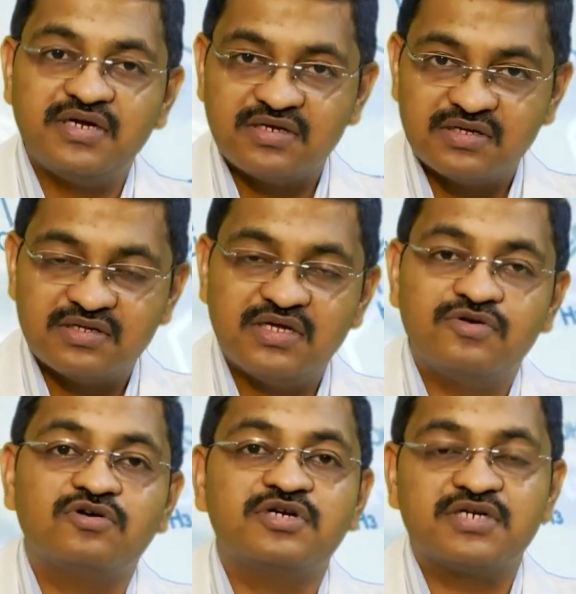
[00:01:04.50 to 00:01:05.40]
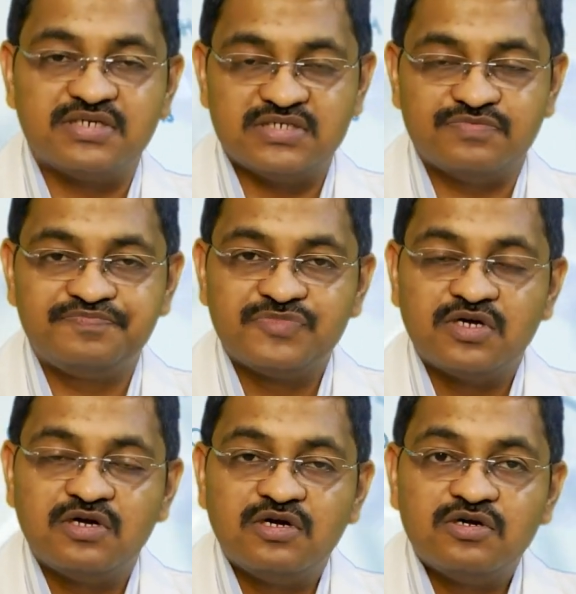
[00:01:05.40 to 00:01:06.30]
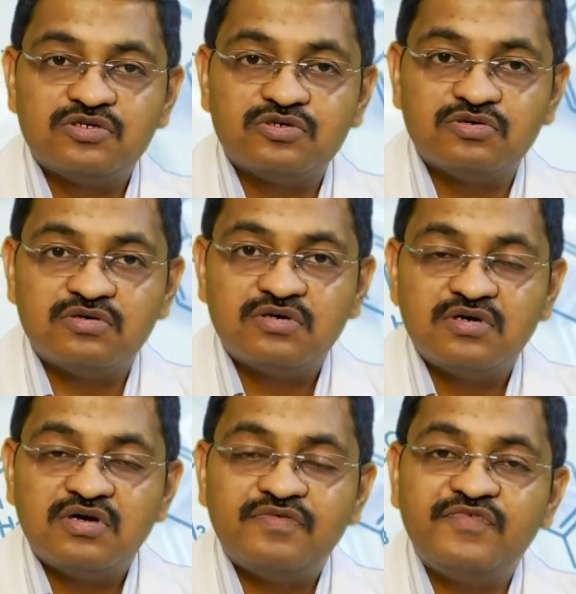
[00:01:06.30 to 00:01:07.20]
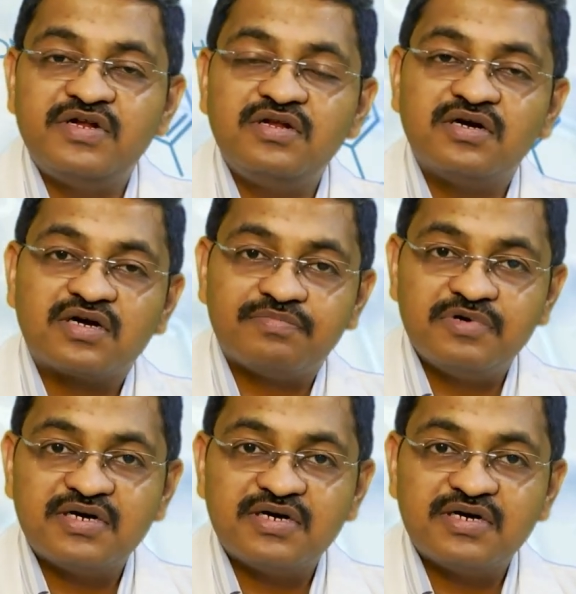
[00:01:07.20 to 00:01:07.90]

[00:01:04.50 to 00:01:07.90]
and they have not yet conceived. So when a couple